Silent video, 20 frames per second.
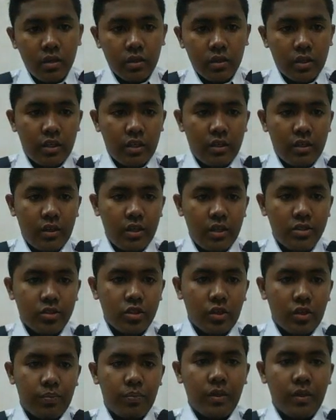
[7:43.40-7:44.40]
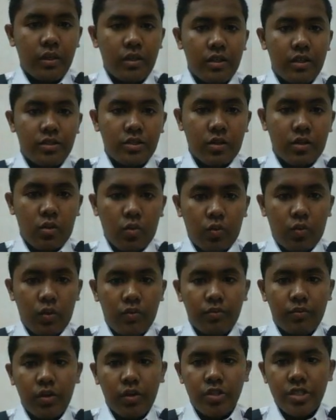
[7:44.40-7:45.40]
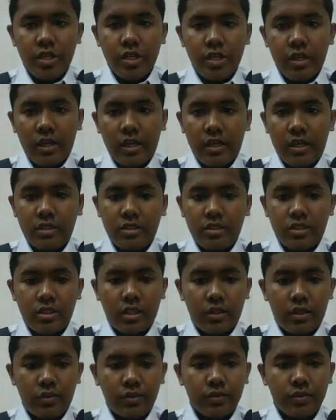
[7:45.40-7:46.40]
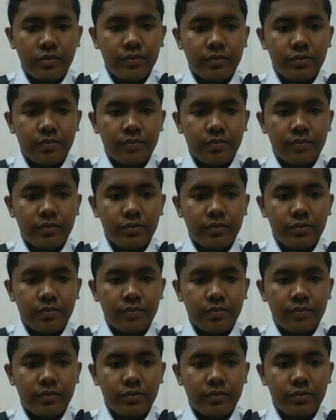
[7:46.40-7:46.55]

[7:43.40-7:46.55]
Okay, next topic is wave motion and sound.